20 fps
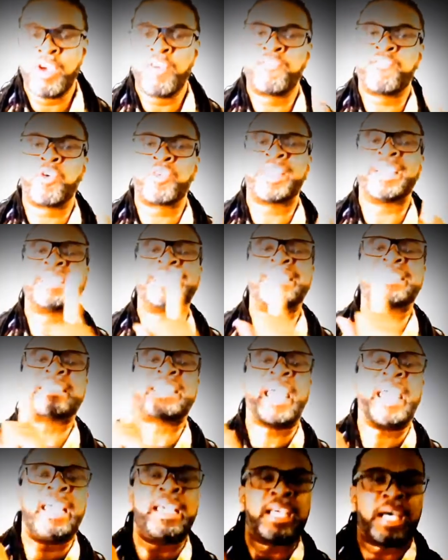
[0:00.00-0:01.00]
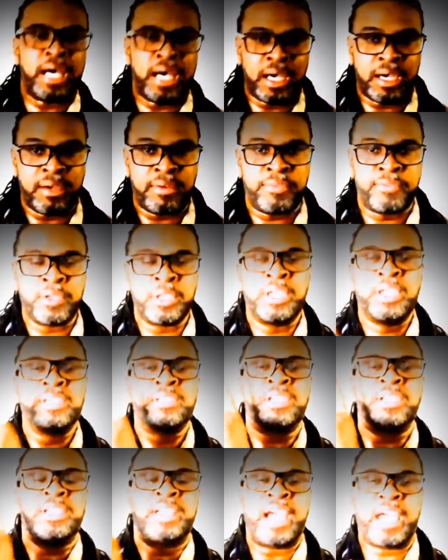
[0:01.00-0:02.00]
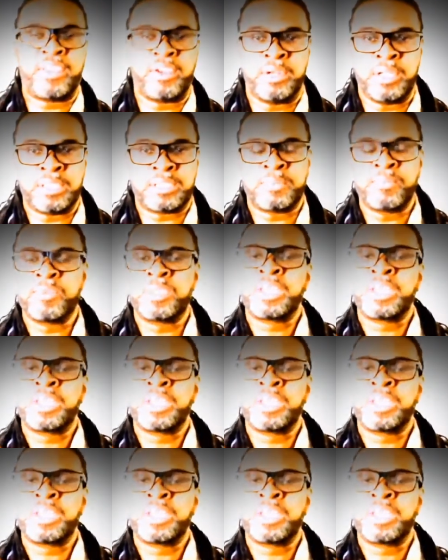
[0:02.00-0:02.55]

for the sake of togetherness.